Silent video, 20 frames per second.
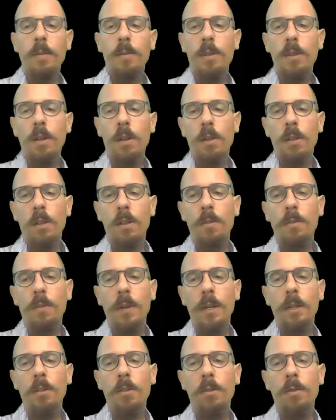gives us a
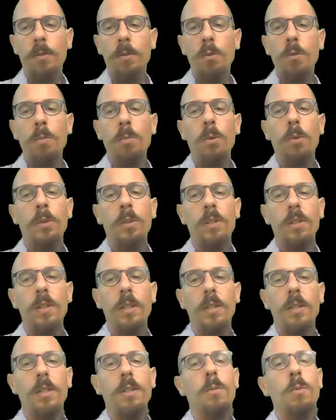factor of
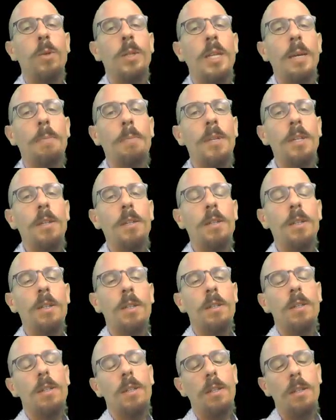2.6. What that means
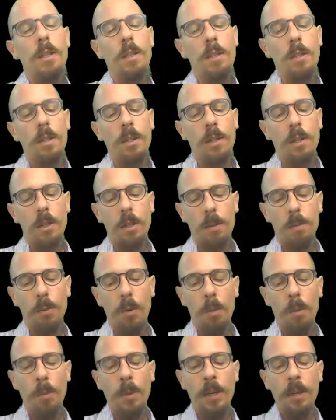is the
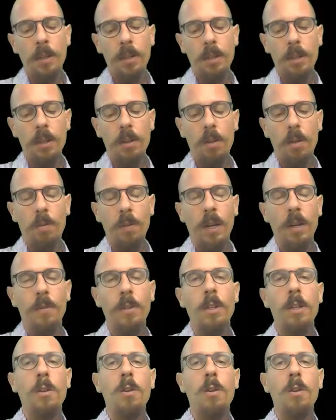probability of having